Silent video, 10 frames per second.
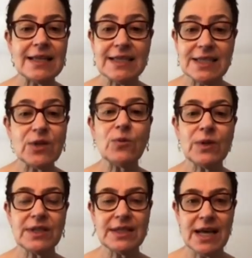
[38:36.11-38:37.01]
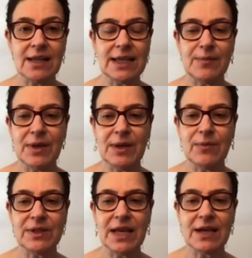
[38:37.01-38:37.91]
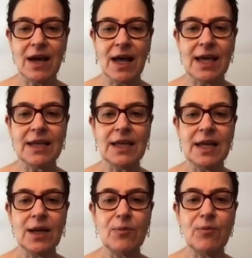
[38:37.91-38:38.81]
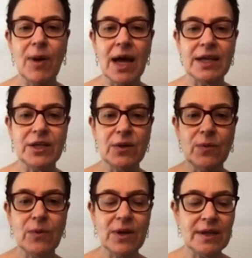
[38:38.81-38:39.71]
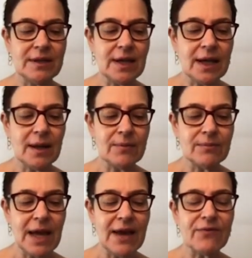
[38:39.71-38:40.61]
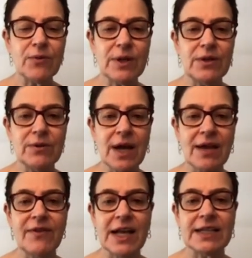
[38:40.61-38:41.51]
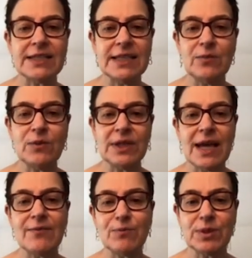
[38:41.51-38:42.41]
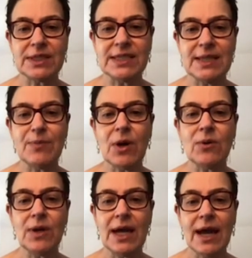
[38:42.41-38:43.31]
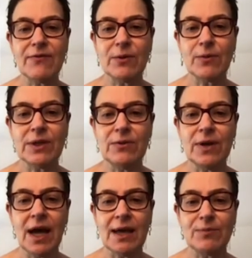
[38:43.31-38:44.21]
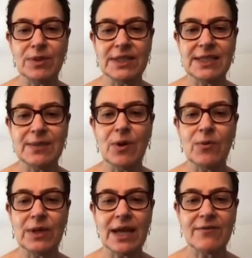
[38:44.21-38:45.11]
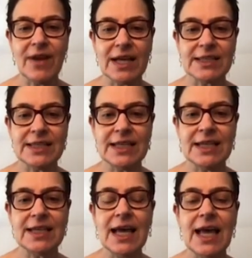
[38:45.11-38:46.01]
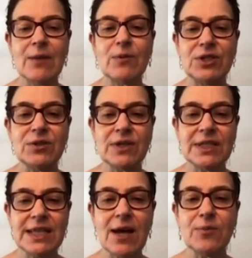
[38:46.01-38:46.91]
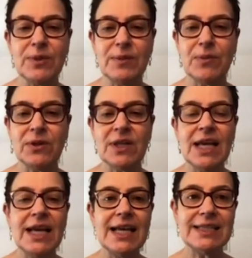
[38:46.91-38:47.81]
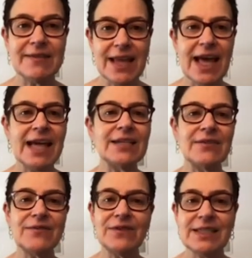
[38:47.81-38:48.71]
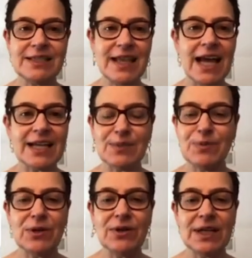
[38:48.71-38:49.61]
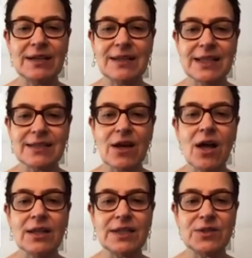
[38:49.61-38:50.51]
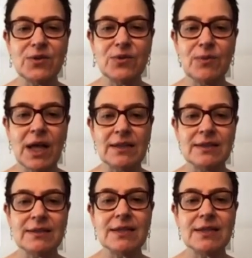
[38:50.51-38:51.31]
still wouldn't tell anybody what they got, but you would, everyone who got vaccine would get placebo, everyone who got placebo would get vaccine, and what you could tell people is at the end of this X period, let's call it 2 months,